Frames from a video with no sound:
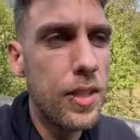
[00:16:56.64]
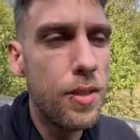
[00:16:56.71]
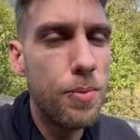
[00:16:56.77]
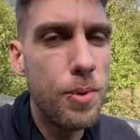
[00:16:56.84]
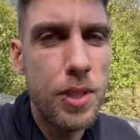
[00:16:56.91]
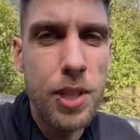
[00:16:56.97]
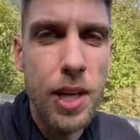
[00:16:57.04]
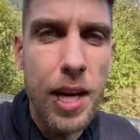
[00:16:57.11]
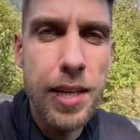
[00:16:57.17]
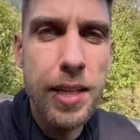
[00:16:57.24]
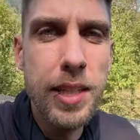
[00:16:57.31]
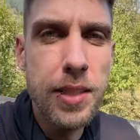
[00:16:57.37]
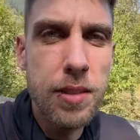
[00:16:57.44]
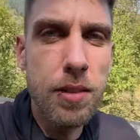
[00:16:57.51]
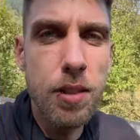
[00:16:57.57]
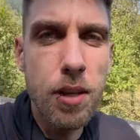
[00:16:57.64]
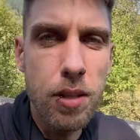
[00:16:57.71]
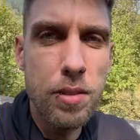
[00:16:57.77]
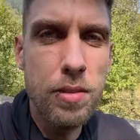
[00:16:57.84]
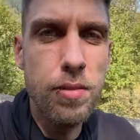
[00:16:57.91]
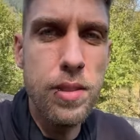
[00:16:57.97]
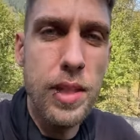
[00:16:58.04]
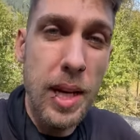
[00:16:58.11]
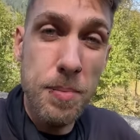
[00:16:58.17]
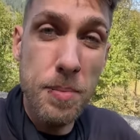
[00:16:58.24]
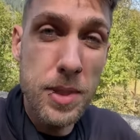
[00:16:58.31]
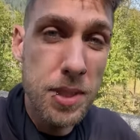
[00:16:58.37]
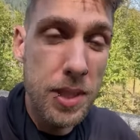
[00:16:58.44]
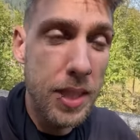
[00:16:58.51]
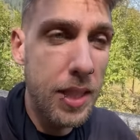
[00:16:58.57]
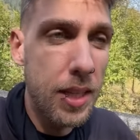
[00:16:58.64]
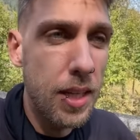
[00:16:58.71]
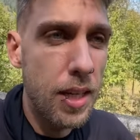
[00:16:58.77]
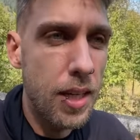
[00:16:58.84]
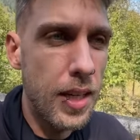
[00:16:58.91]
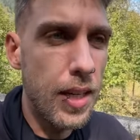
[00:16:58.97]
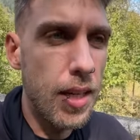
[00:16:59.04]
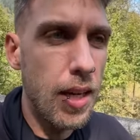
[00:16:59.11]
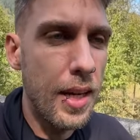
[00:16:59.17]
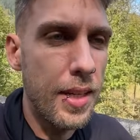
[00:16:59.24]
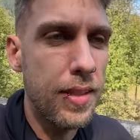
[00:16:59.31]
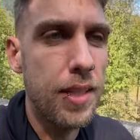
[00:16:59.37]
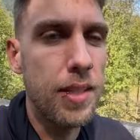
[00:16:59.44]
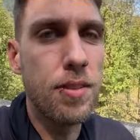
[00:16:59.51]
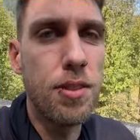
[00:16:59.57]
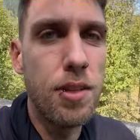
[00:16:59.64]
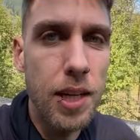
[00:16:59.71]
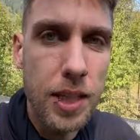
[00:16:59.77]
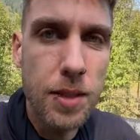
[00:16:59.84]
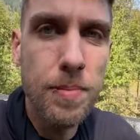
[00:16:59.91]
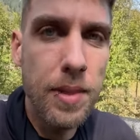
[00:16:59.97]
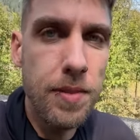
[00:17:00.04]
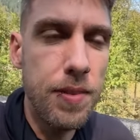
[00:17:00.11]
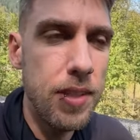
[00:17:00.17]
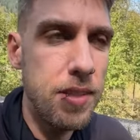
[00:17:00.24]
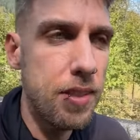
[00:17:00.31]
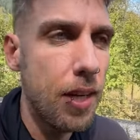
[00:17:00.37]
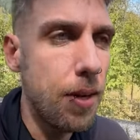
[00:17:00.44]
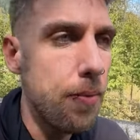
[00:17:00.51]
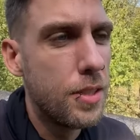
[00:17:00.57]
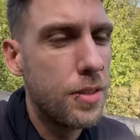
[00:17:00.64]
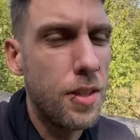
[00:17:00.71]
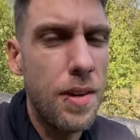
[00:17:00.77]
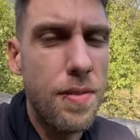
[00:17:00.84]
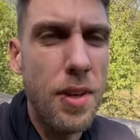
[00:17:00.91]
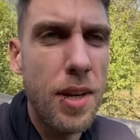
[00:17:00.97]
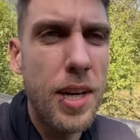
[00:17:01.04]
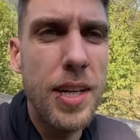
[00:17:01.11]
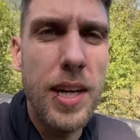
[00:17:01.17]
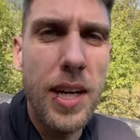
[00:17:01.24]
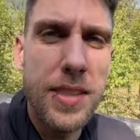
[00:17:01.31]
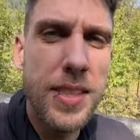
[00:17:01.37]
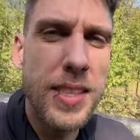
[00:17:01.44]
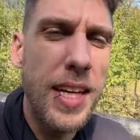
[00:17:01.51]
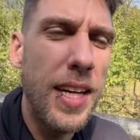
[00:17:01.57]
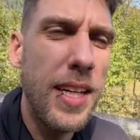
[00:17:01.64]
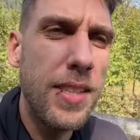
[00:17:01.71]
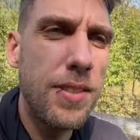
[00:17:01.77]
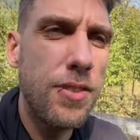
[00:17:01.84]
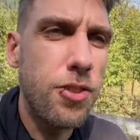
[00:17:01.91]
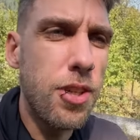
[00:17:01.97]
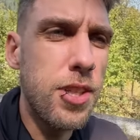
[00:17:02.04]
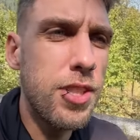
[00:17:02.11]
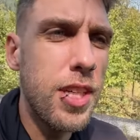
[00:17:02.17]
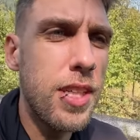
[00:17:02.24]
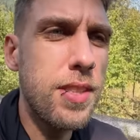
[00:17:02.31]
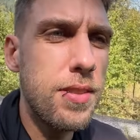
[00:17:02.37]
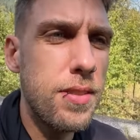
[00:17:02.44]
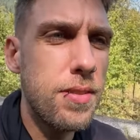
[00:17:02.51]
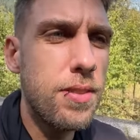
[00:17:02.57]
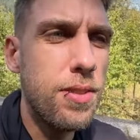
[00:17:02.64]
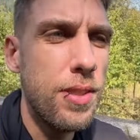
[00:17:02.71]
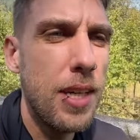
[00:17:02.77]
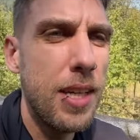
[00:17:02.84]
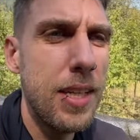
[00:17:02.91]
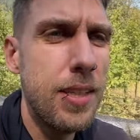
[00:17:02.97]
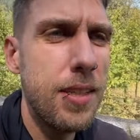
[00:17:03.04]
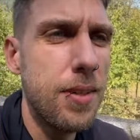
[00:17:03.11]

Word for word: which I need to go to the embassy and then collect my visa. So I thought I, I stay in Georgia tonight.